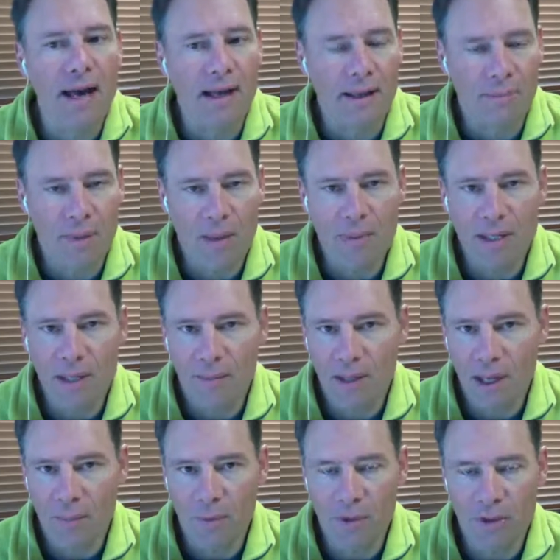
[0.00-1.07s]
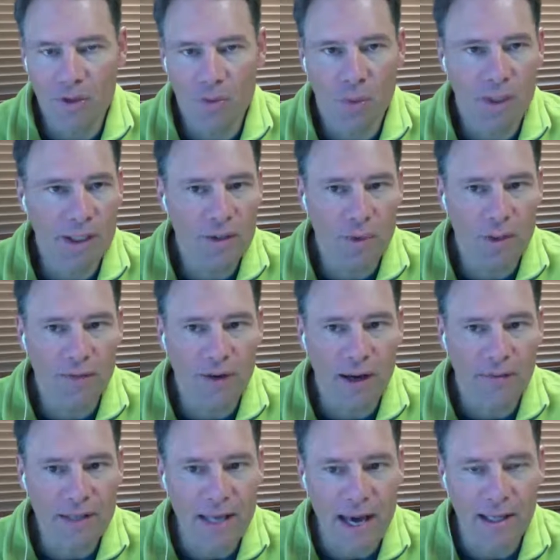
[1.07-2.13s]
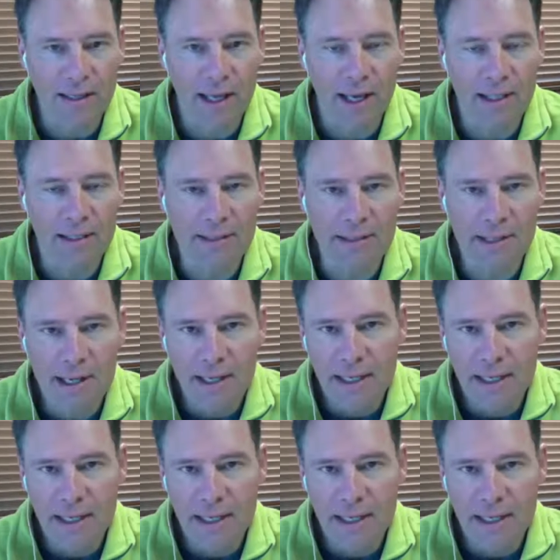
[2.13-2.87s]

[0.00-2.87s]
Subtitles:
maybe coming up with 20, 25 taglines,